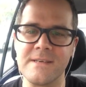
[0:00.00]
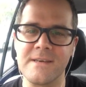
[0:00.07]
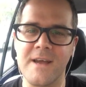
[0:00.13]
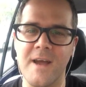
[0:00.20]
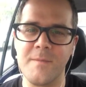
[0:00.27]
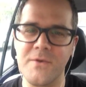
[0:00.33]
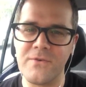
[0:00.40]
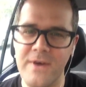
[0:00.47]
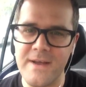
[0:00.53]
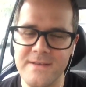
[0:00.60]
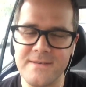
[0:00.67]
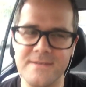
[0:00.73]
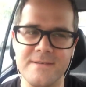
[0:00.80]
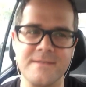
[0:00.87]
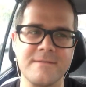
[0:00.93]
Come and
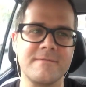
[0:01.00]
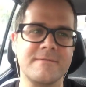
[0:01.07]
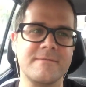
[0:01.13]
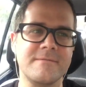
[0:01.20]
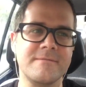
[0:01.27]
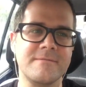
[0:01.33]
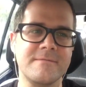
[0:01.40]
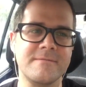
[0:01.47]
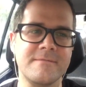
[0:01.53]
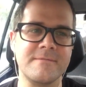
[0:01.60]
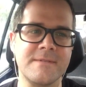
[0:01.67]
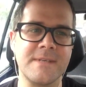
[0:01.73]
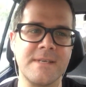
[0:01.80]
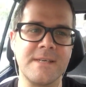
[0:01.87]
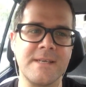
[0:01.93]
rest.
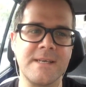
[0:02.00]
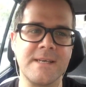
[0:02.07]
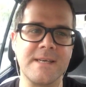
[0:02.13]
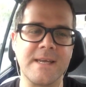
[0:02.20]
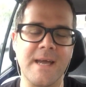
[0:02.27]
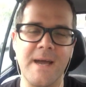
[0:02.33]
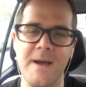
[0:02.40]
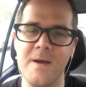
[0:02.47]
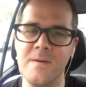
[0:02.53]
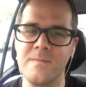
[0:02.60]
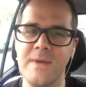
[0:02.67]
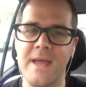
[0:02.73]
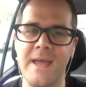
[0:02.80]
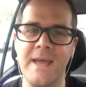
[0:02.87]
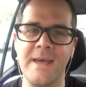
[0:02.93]

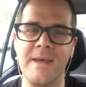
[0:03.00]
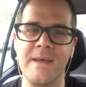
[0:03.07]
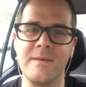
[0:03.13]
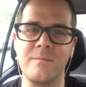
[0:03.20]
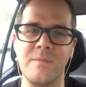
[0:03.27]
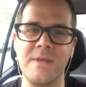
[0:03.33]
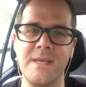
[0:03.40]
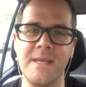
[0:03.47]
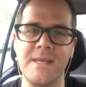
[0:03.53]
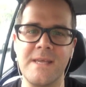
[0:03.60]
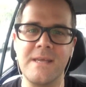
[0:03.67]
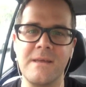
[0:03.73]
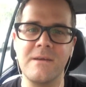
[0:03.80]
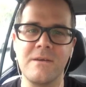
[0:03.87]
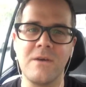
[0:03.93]
Come and
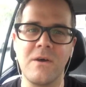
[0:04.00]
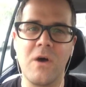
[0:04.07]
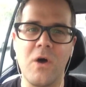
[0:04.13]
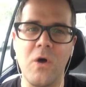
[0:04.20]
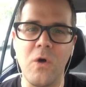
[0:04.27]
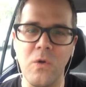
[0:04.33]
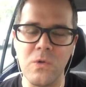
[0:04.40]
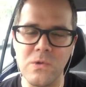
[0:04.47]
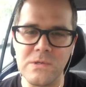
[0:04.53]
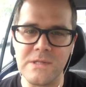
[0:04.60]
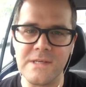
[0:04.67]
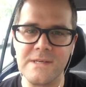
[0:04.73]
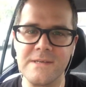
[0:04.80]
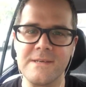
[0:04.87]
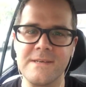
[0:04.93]
be
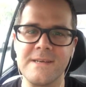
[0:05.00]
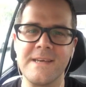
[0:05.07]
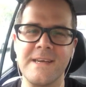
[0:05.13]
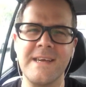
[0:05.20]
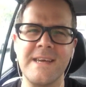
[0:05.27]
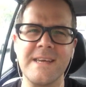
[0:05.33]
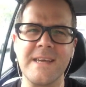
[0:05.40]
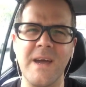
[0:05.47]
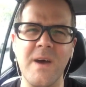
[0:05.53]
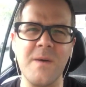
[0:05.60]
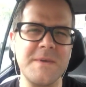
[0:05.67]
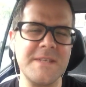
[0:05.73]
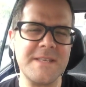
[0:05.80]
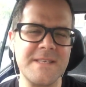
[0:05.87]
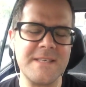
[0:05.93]
whole.
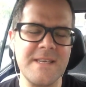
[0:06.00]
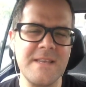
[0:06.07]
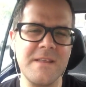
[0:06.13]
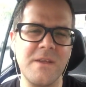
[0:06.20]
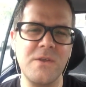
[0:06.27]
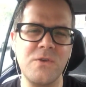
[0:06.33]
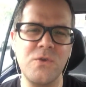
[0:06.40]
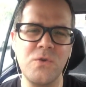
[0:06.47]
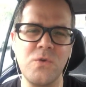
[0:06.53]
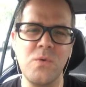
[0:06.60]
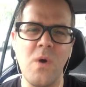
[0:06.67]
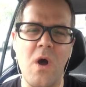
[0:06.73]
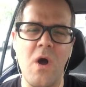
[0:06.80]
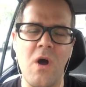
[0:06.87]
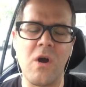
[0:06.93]
Come and see that
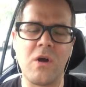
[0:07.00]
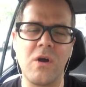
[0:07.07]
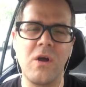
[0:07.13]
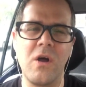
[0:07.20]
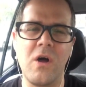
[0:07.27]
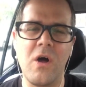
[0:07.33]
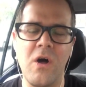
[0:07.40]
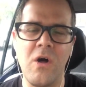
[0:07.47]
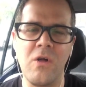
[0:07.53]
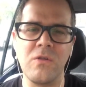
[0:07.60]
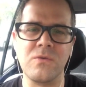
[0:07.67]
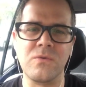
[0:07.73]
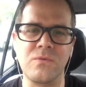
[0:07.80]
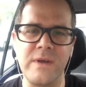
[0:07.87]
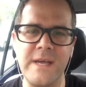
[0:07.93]
you are
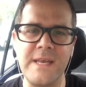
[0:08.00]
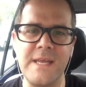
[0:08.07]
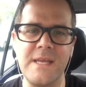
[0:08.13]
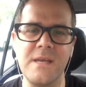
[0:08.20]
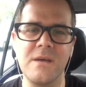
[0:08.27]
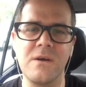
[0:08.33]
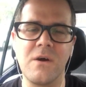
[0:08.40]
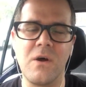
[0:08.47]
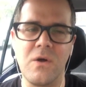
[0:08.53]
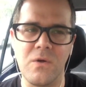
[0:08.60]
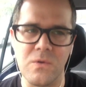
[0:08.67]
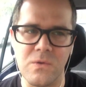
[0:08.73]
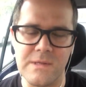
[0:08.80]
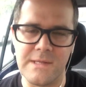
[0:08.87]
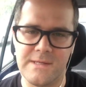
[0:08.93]
already
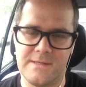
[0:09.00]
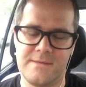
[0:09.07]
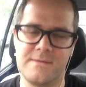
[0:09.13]
whole.